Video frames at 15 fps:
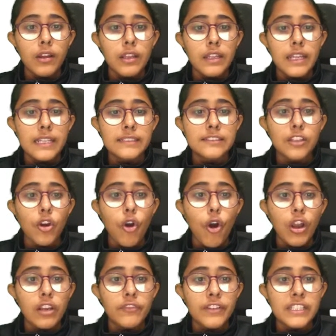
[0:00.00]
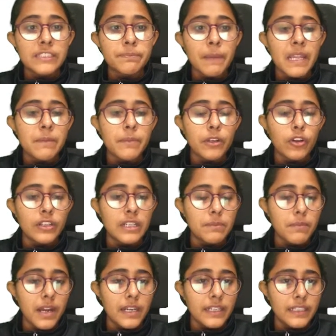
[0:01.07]
is always payable on
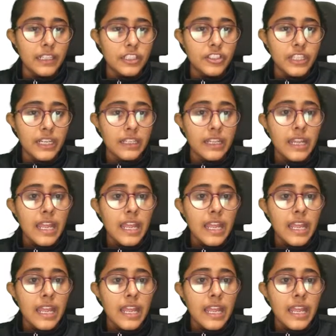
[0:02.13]
demand in a check,